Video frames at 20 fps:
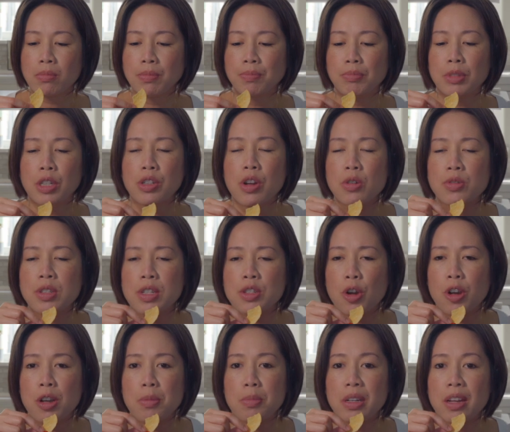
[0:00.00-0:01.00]
My nose is
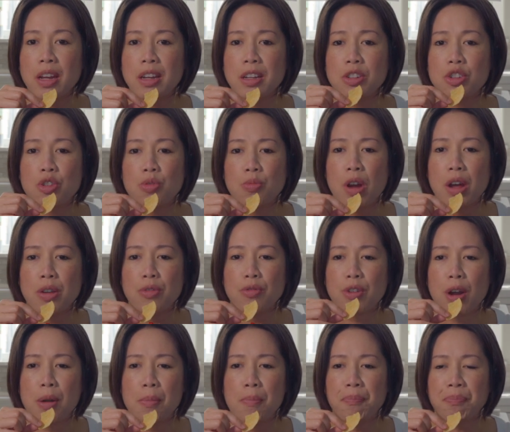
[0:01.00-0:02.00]
already beginning to run
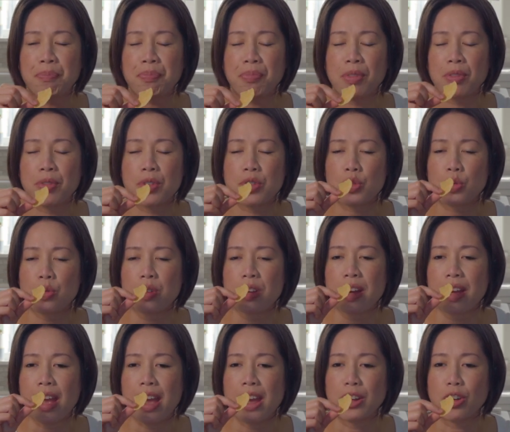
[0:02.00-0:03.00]
from the squid
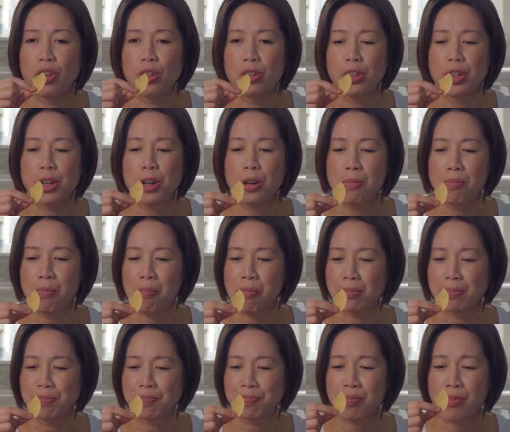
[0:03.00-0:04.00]
I ate earlier.
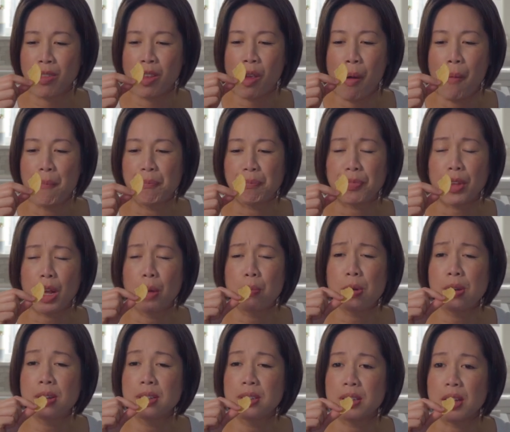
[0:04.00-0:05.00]
I'm
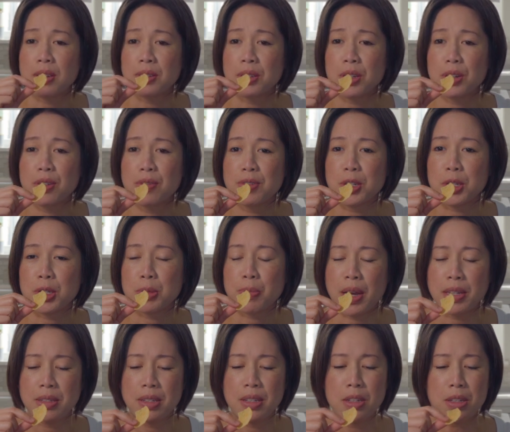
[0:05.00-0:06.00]
pretty sensitive to
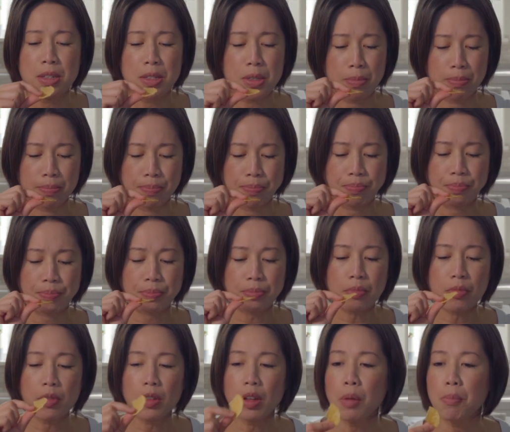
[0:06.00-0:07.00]
spiciness,
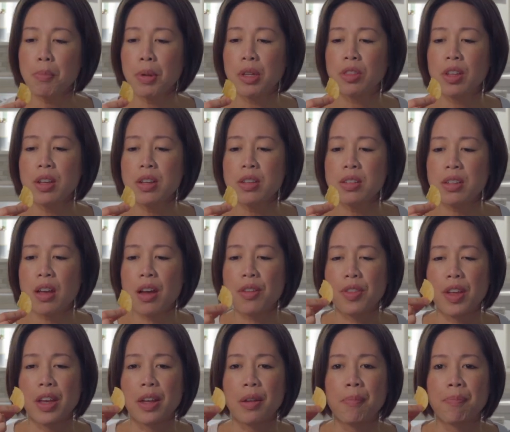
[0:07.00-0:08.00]
but this I
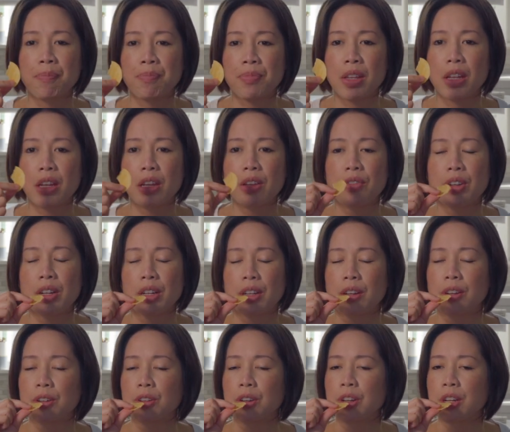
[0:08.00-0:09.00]
think even a
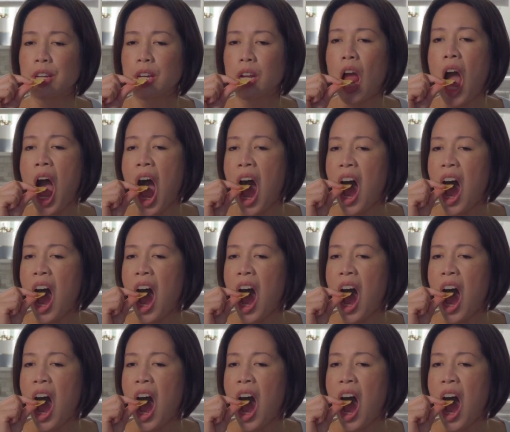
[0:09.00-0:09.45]
kid could eat.